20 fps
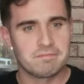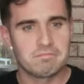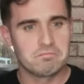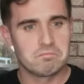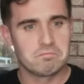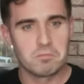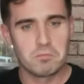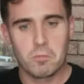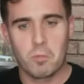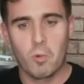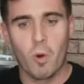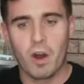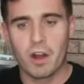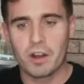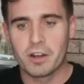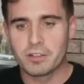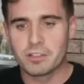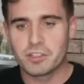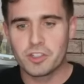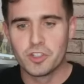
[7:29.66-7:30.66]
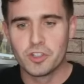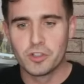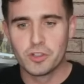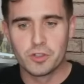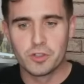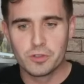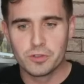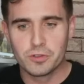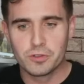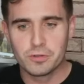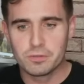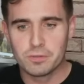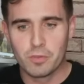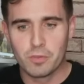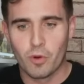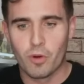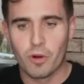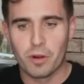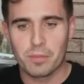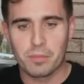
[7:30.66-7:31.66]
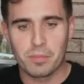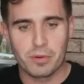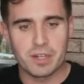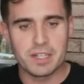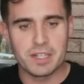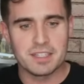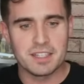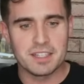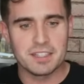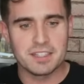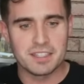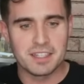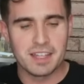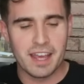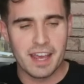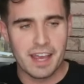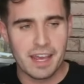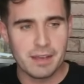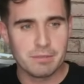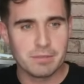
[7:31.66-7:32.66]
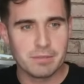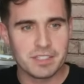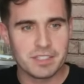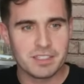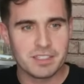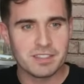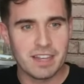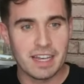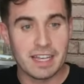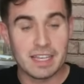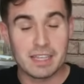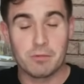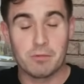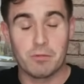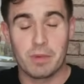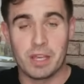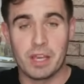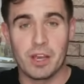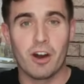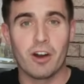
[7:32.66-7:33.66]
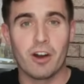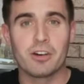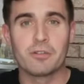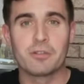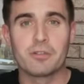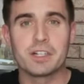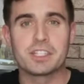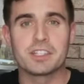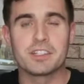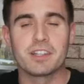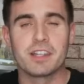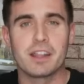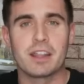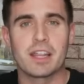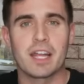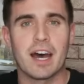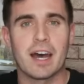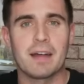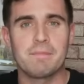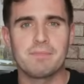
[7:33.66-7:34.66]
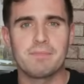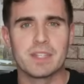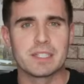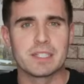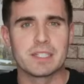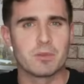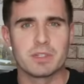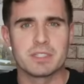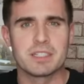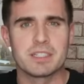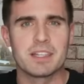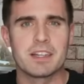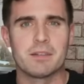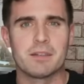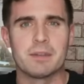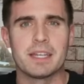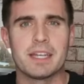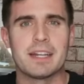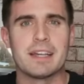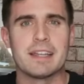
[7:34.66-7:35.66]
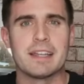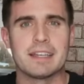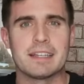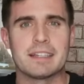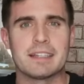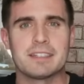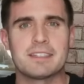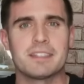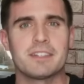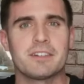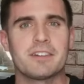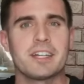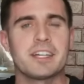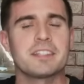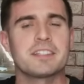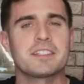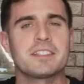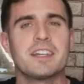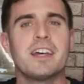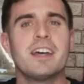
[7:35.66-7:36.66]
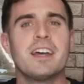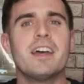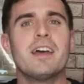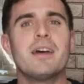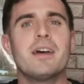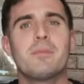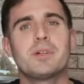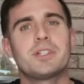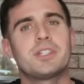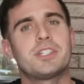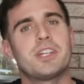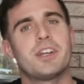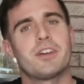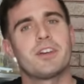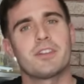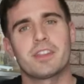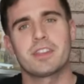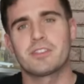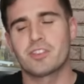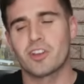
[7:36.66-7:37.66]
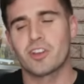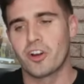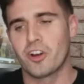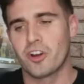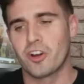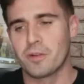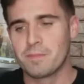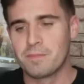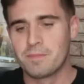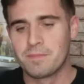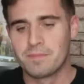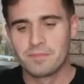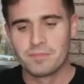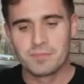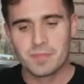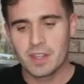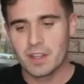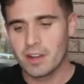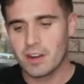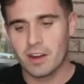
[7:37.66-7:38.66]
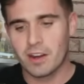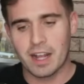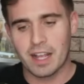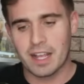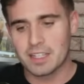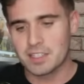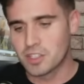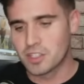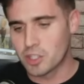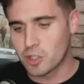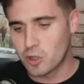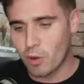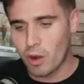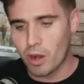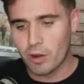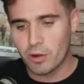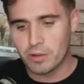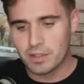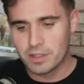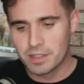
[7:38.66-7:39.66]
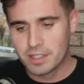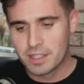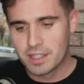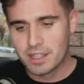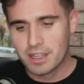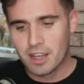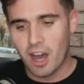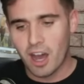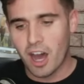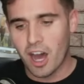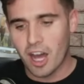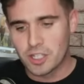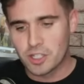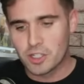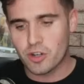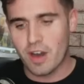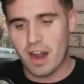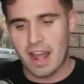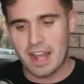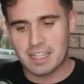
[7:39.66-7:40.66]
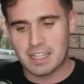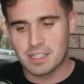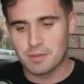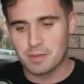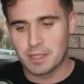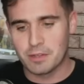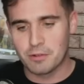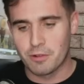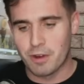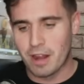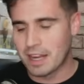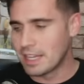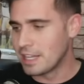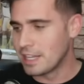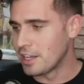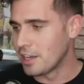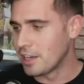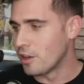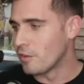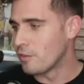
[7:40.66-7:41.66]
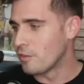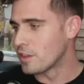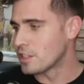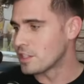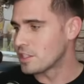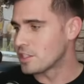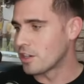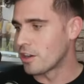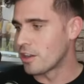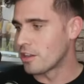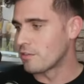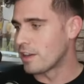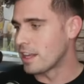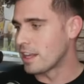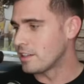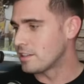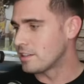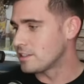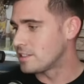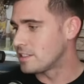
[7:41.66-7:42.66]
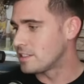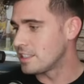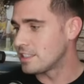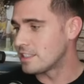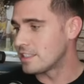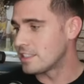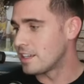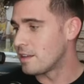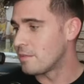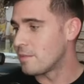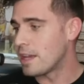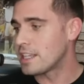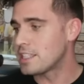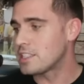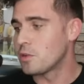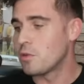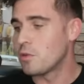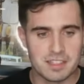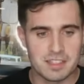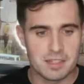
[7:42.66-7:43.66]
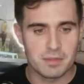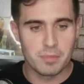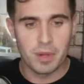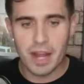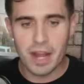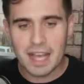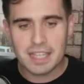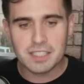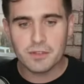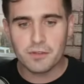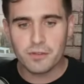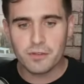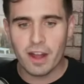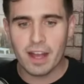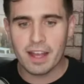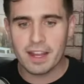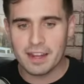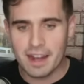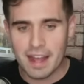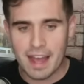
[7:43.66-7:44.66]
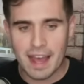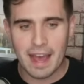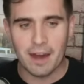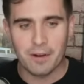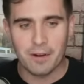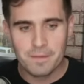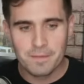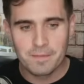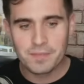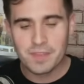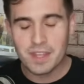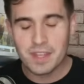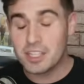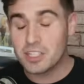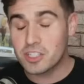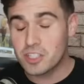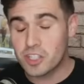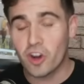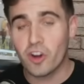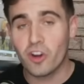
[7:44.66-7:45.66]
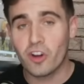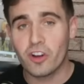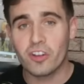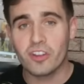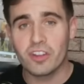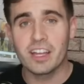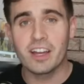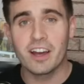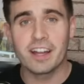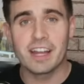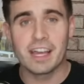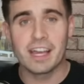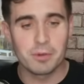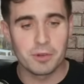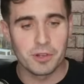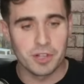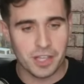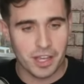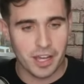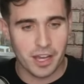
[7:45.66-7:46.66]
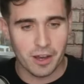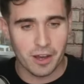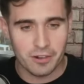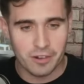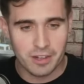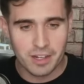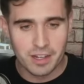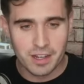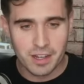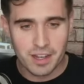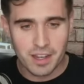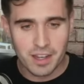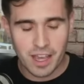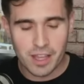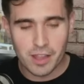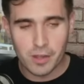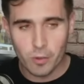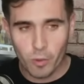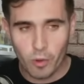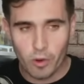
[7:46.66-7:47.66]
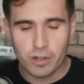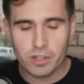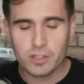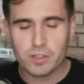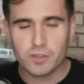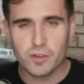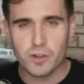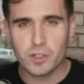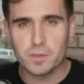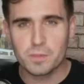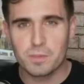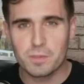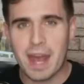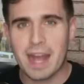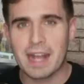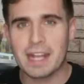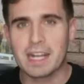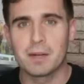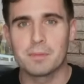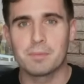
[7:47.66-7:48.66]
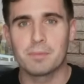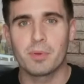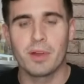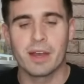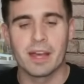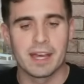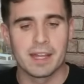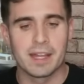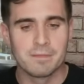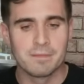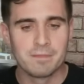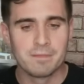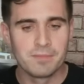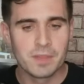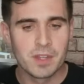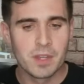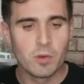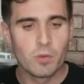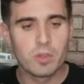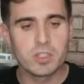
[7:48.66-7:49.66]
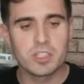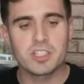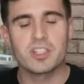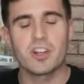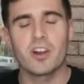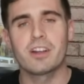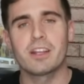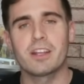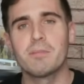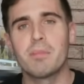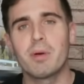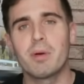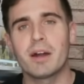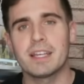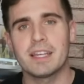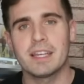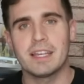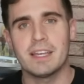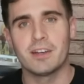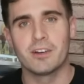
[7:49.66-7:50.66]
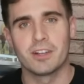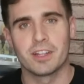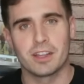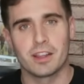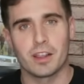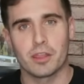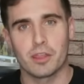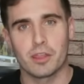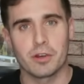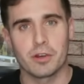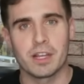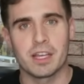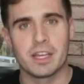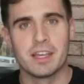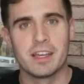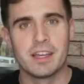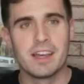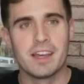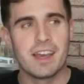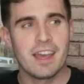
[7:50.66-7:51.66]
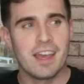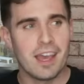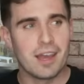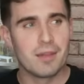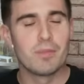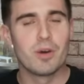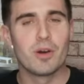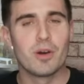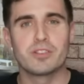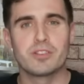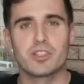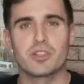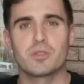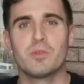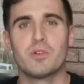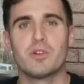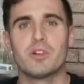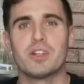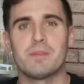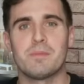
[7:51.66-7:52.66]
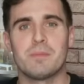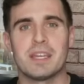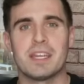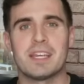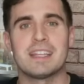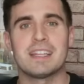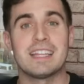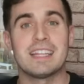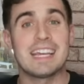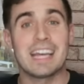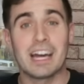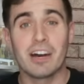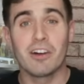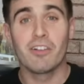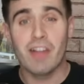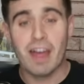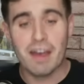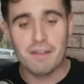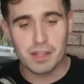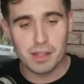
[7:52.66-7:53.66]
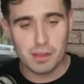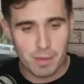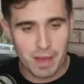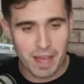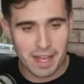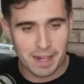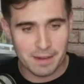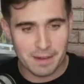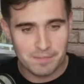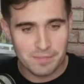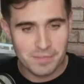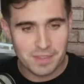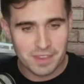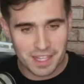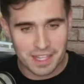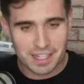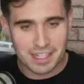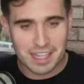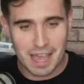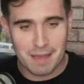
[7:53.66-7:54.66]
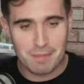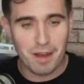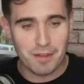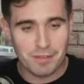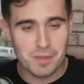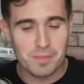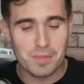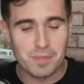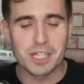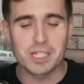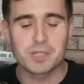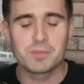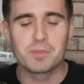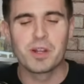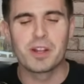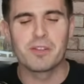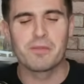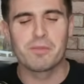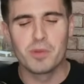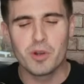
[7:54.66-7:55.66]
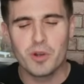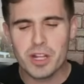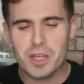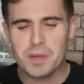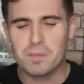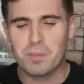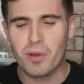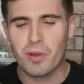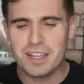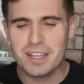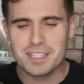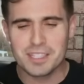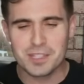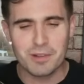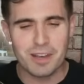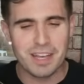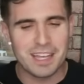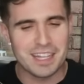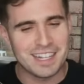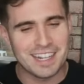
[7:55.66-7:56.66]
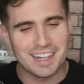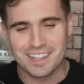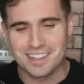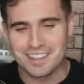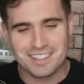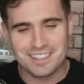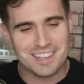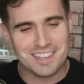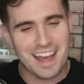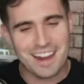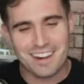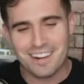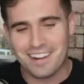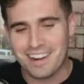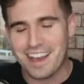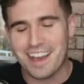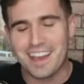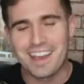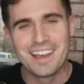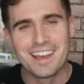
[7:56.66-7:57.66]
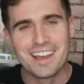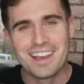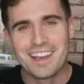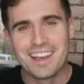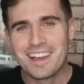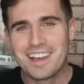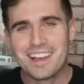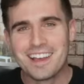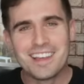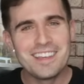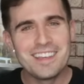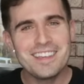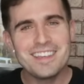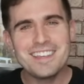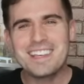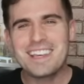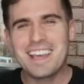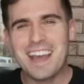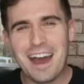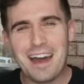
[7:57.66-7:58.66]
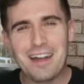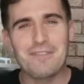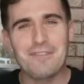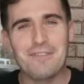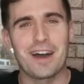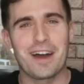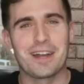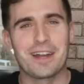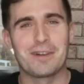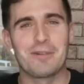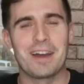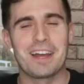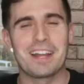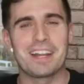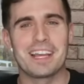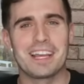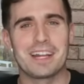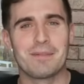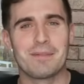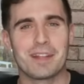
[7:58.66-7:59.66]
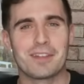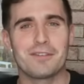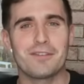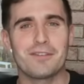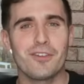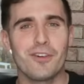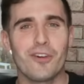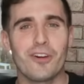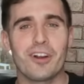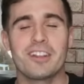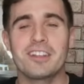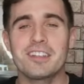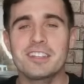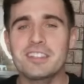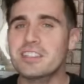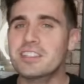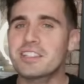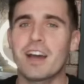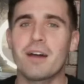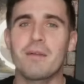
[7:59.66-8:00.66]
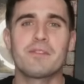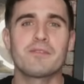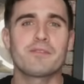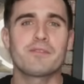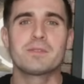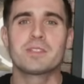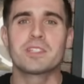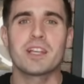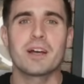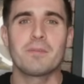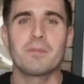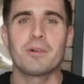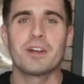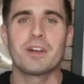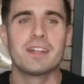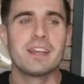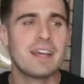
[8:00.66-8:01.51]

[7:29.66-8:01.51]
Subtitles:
one or two more preseason games, like we all originally thought. This wasn't going to be anything serious. But you hear the term, or I guess the quote, on track to being ready to go for the start of the regular season. And it makes you wonder. But as of right now, he's currently unable to go. And the Warriors' first backup plan was starting Buddy Hield at the three, and Moses Moody being the 11th man that came off the bench. But if Moody plays the way he did on Saturday, you got to find a way to get him on the floor. And this is coming from someone